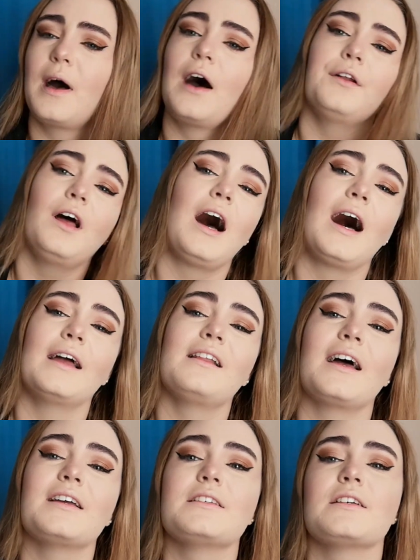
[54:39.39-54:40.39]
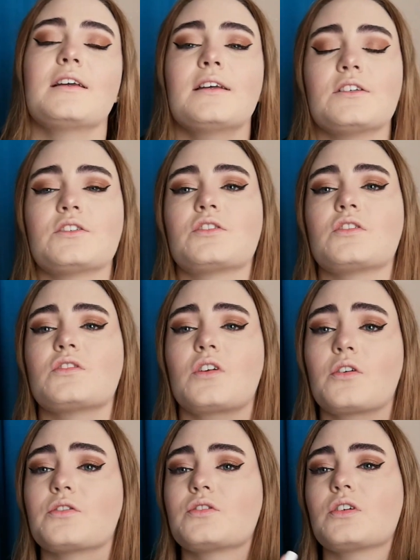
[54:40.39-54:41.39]
Powder highlighter is just
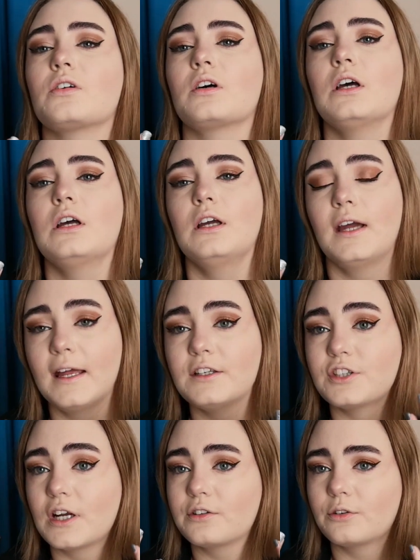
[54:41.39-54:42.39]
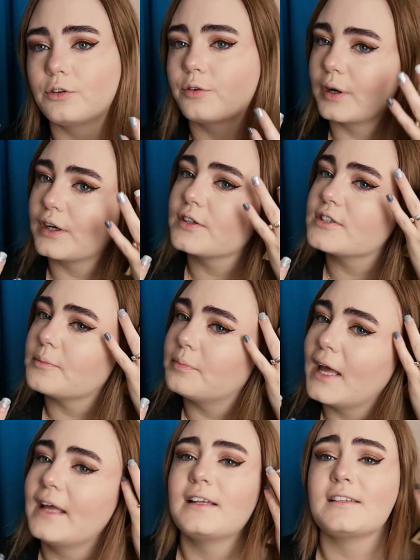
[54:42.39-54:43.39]
also, in general, quicker to
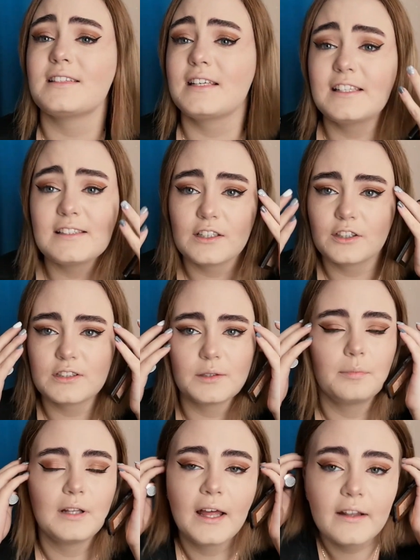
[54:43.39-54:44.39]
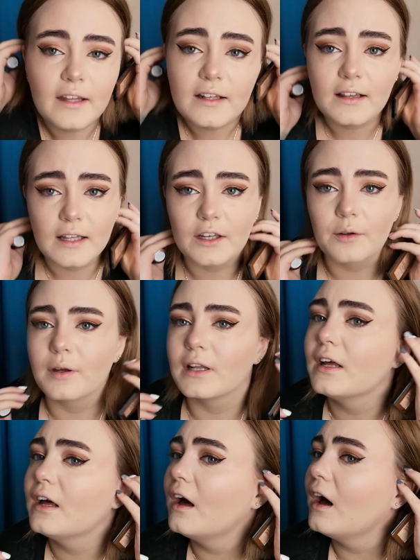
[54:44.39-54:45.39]
blend. It's easier to blend than liquid.